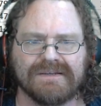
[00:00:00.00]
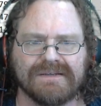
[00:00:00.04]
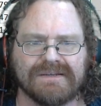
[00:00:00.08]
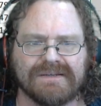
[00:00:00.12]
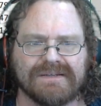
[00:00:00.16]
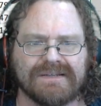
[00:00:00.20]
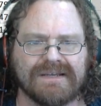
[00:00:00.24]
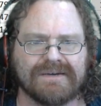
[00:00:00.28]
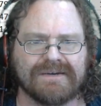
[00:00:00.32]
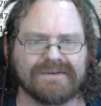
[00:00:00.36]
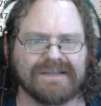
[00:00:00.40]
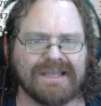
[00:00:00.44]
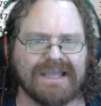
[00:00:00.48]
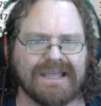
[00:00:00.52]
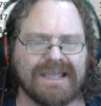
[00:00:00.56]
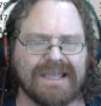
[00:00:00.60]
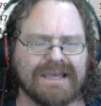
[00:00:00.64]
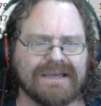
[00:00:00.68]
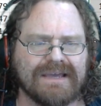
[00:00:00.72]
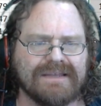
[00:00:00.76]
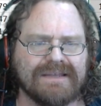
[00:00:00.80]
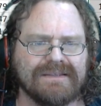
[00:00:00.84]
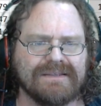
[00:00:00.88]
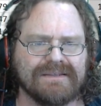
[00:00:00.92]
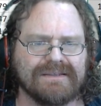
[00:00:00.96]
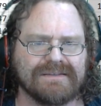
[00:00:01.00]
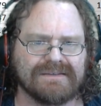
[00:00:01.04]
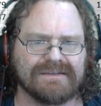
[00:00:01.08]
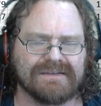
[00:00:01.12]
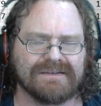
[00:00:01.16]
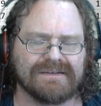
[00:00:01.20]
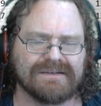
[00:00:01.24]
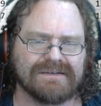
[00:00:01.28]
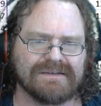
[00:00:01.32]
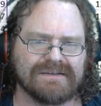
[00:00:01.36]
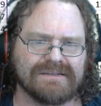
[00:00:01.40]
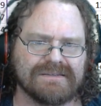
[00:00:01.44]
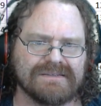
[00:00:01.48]
Now to add
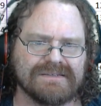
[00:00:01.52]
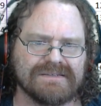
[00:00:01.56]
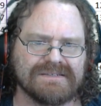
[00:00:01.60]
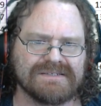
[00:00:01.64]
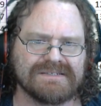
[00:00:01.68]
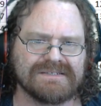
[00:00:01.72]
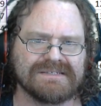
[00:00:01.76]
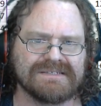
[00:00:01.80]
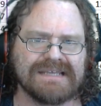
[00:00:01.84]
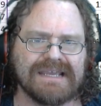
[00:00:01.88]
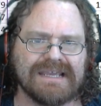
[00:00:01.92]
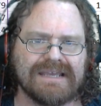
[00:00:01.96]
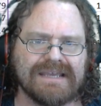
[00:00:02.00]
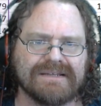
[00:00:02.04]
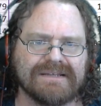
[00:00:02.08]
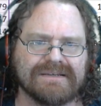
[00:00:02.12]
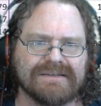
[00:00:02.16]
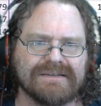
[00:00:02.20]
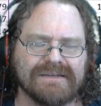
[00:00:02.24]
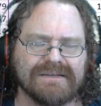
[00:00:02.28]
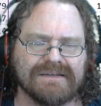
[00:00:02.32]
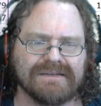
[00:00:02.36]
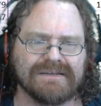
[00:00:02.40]
this data